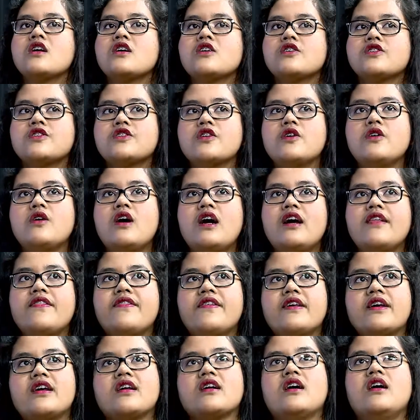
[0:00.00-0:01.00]
So I
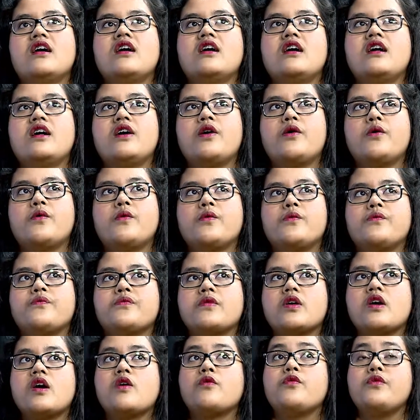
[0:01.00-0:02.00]
think
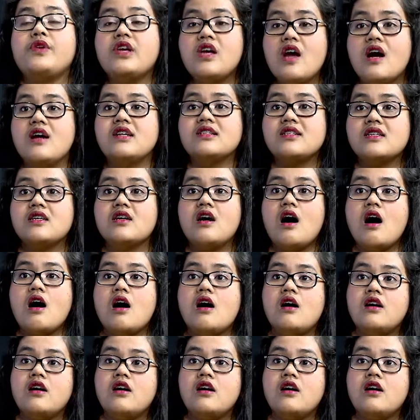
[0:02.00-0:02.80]
we as a